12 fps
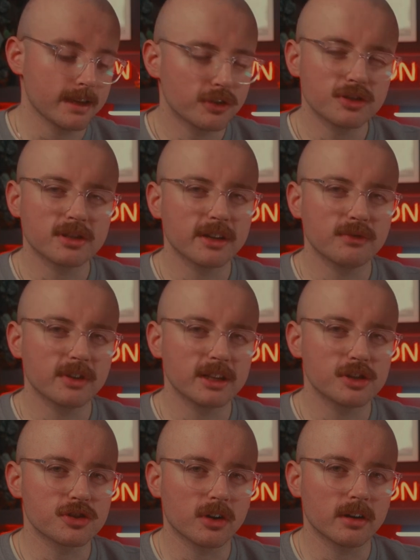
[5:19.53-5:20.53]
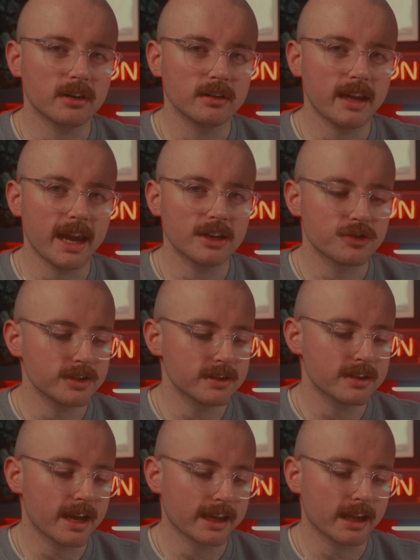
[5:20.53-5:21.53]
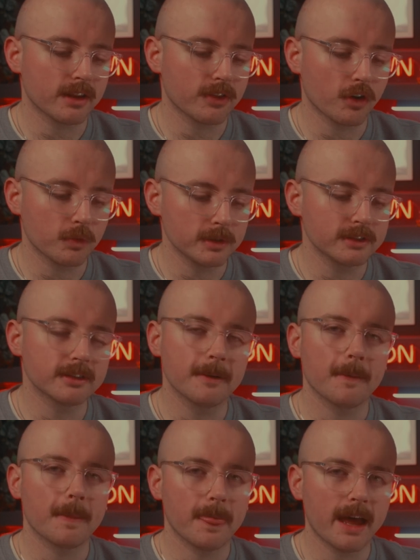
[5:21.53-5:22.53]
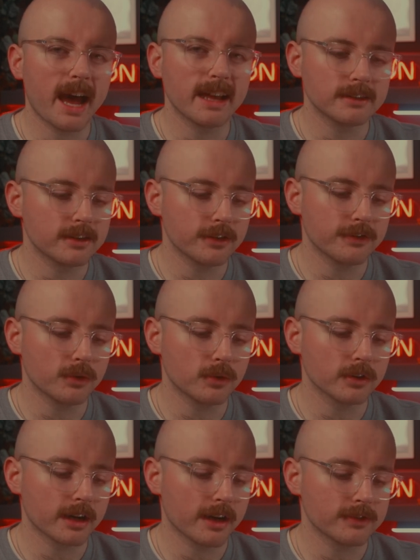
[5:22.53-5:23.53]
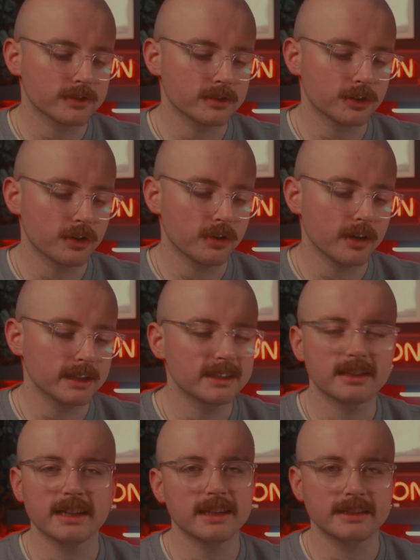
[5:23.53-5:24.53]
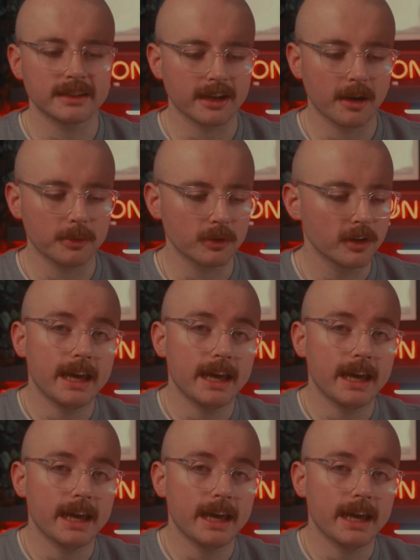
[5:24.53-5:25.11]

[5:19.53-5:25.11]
They're just like really short entries that I kind of thought would add to the photographs, you know, at least a couple.